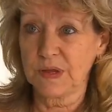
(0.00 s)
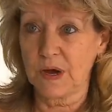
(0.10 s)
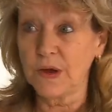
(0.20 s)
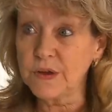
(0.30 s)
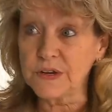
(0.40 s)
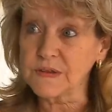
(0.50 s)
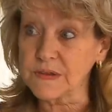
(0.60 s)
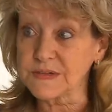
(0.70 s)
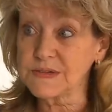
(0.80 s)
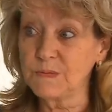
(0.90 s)
I heard it,
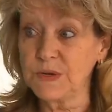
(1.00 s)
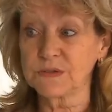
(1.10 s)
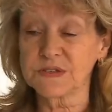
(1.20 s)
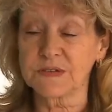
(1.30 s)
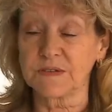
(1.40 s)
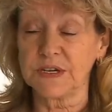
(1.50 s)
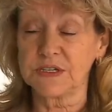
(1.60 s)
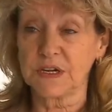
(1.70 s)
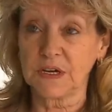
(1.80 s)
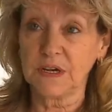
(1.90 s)
wheels screeching.